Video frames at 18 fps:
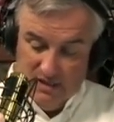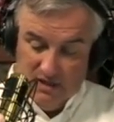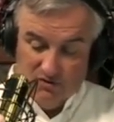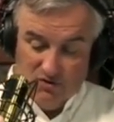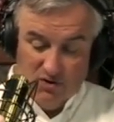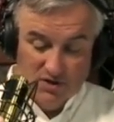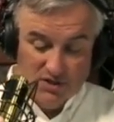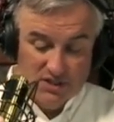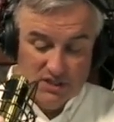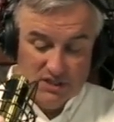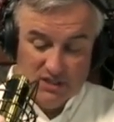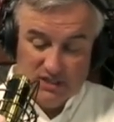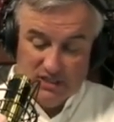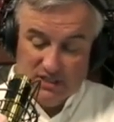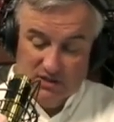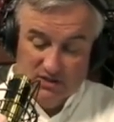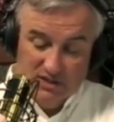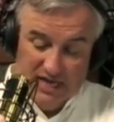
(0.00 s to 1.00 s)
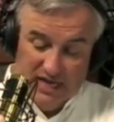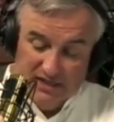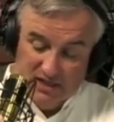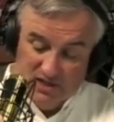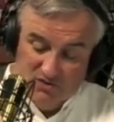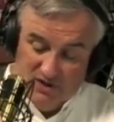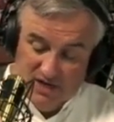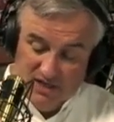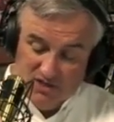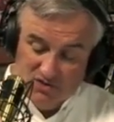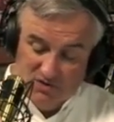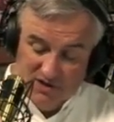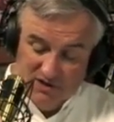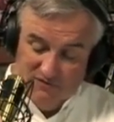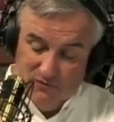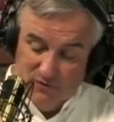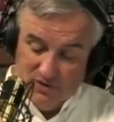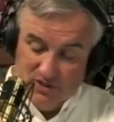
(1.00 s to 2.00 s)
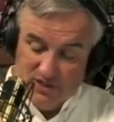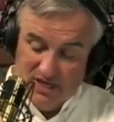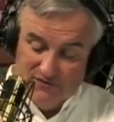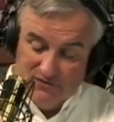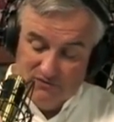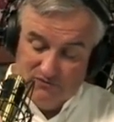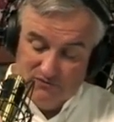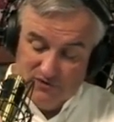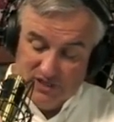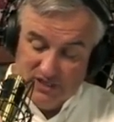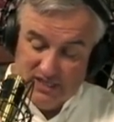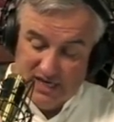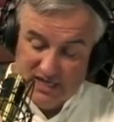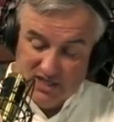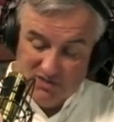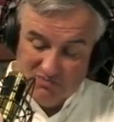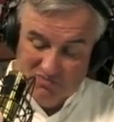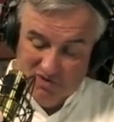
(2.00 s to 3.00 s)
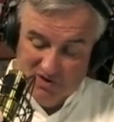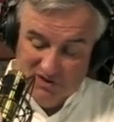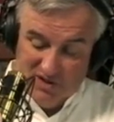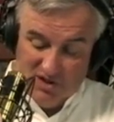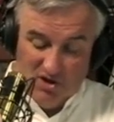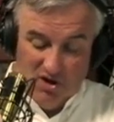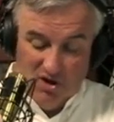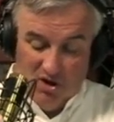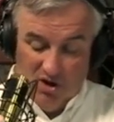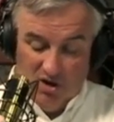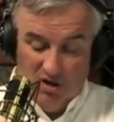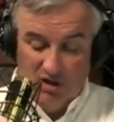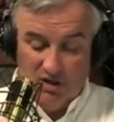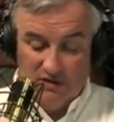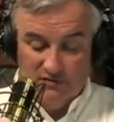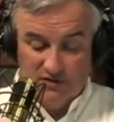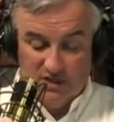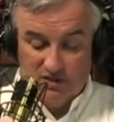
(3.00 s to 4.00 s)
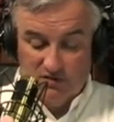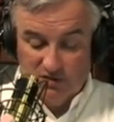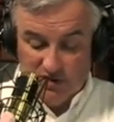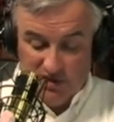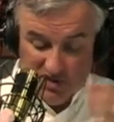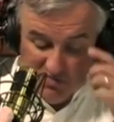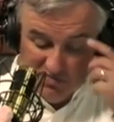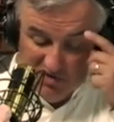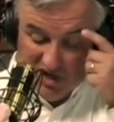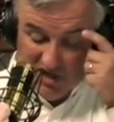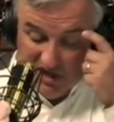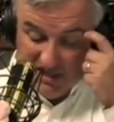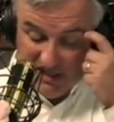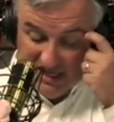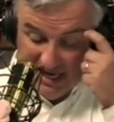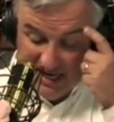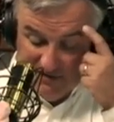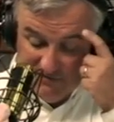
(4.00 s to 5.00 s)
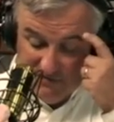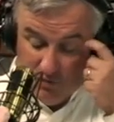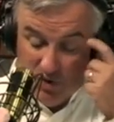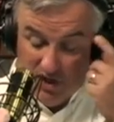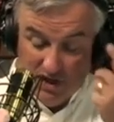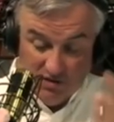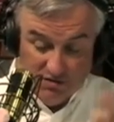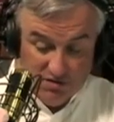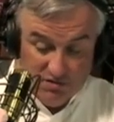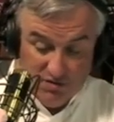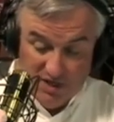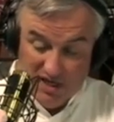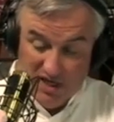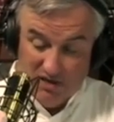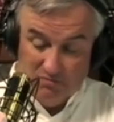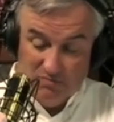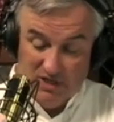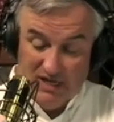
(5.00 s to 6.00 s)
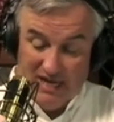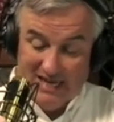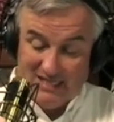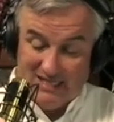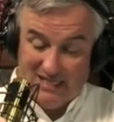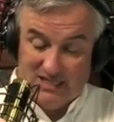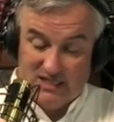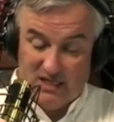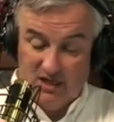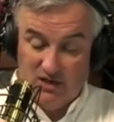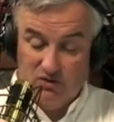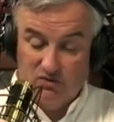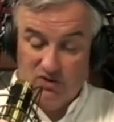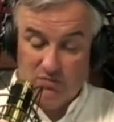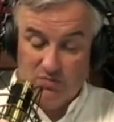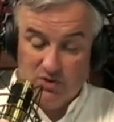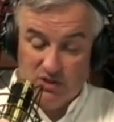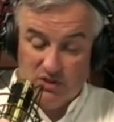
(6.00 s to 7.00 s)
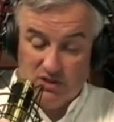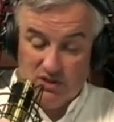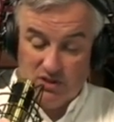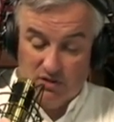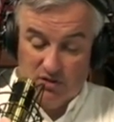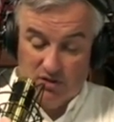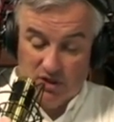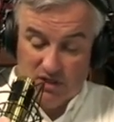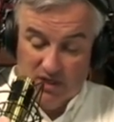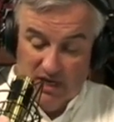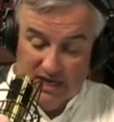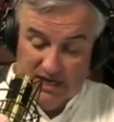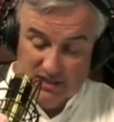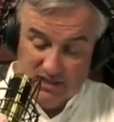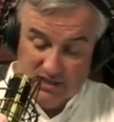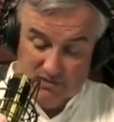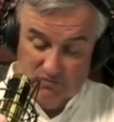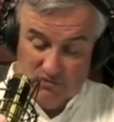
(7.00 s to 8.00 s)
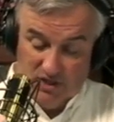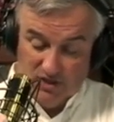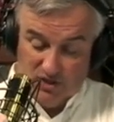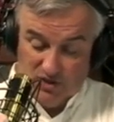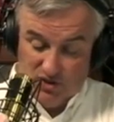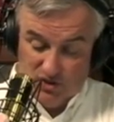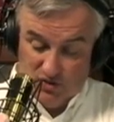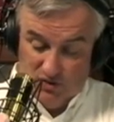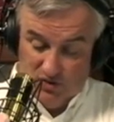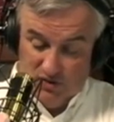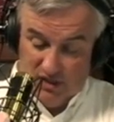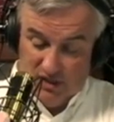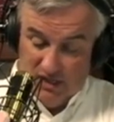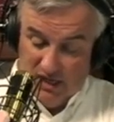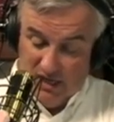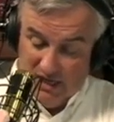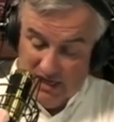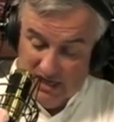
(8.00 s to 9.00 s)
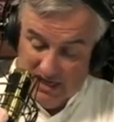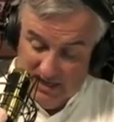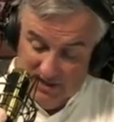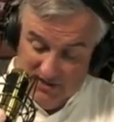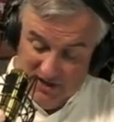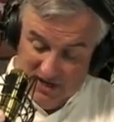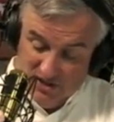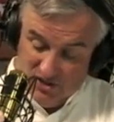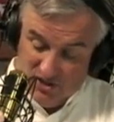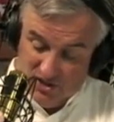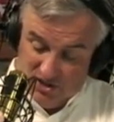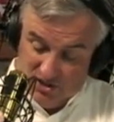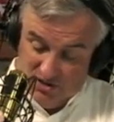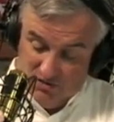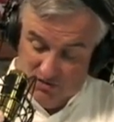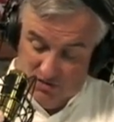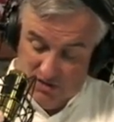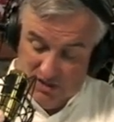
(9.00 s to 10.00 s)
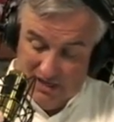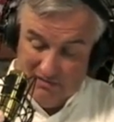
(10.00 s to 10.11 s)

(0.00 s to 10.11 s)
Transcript: Of course, it's still got the great 24 7 free tech support that all of Citrix's products have 128 bit SSL encryption, so your clients can rest assured that they're secure.